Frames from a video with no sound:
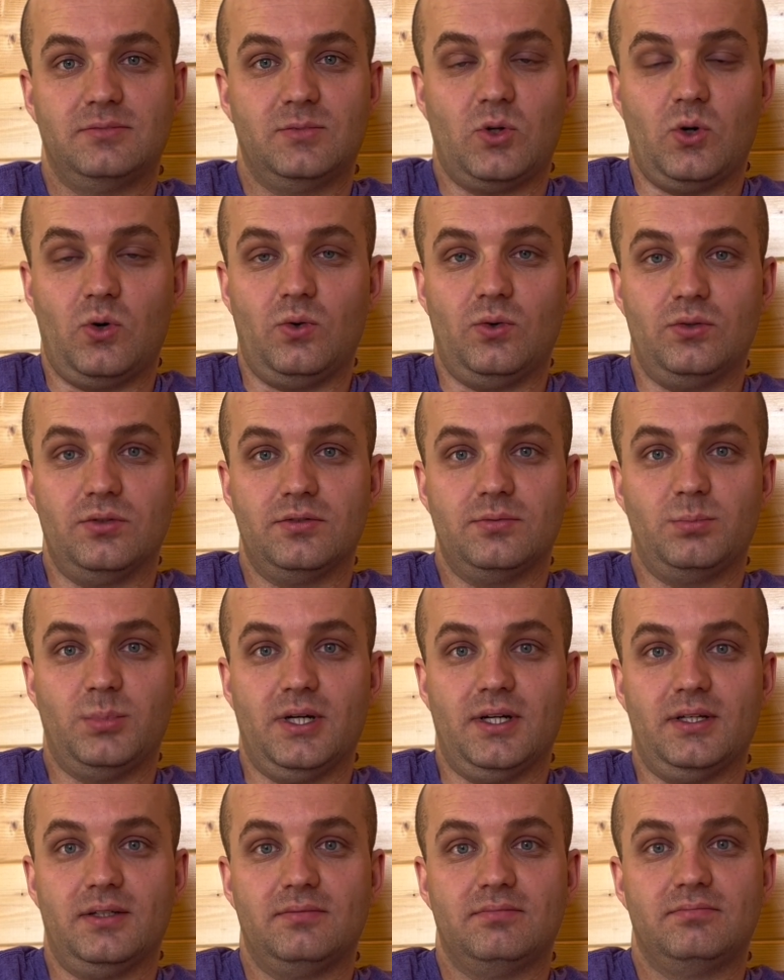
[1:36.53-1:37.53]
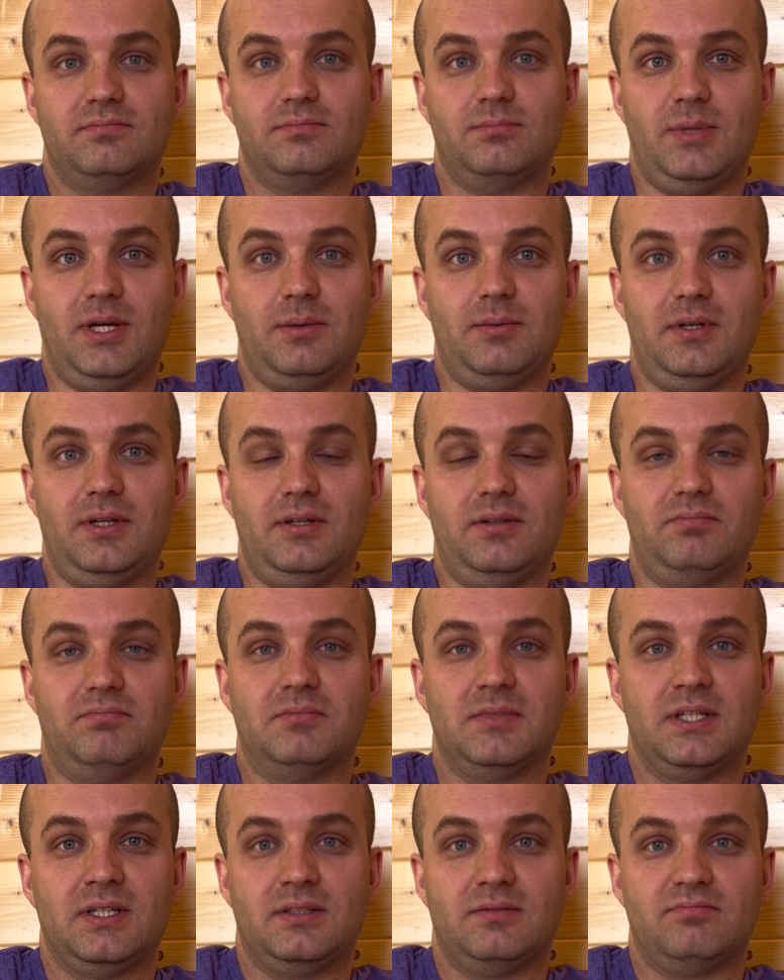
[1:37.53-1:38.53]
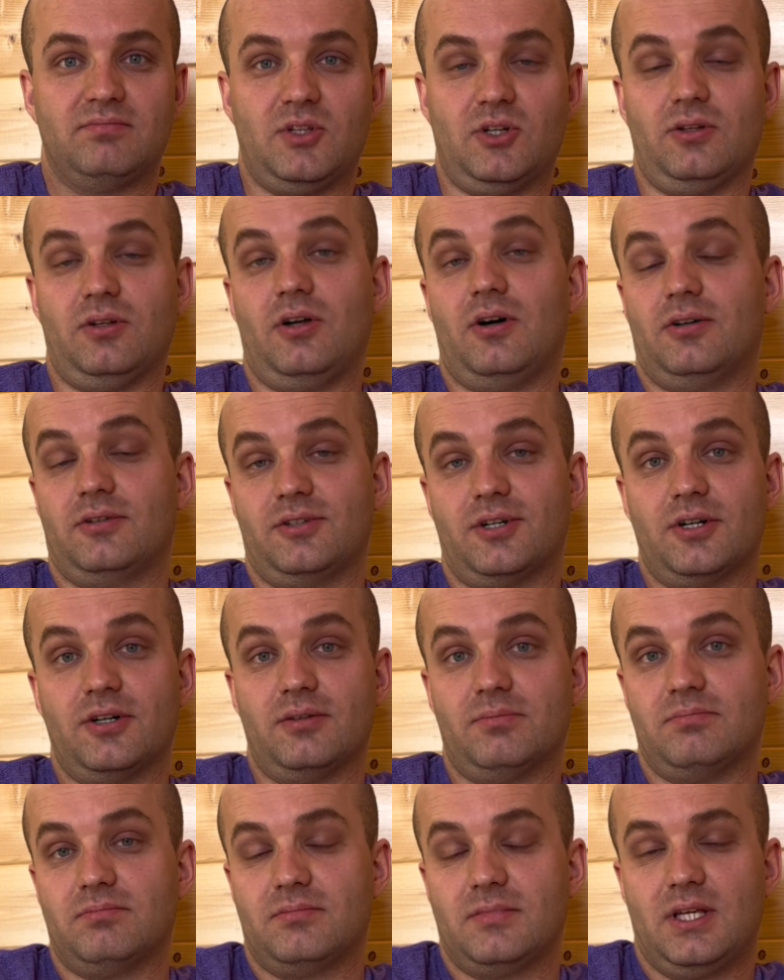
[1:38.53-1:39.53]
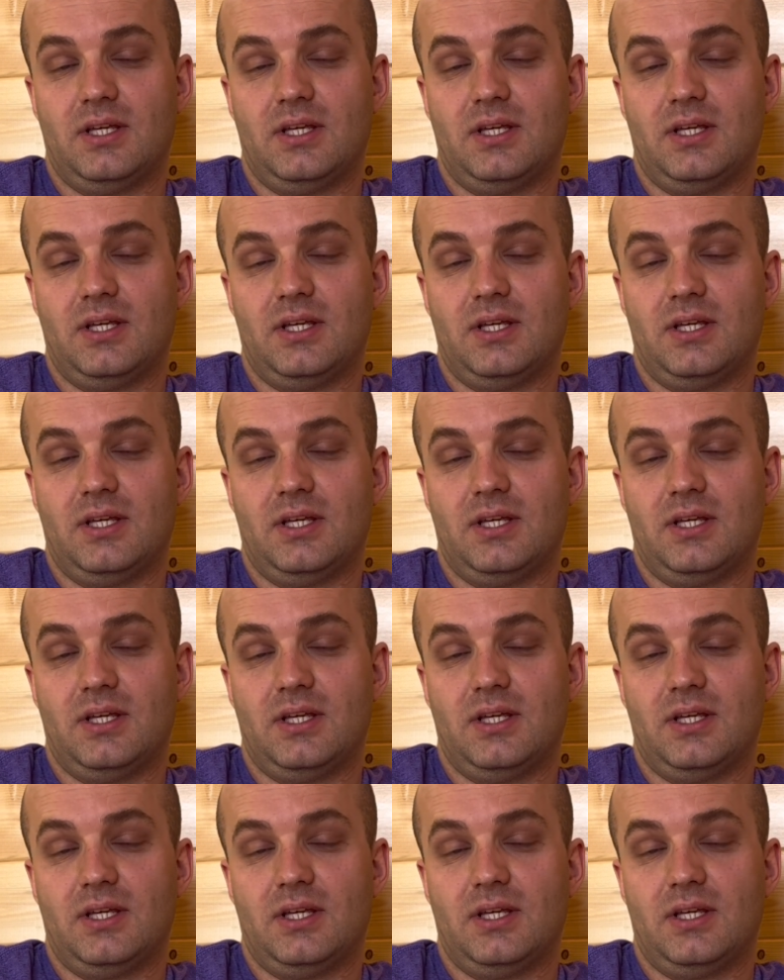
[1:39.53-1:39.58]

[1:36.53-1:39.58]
goals, but maybe they're long term.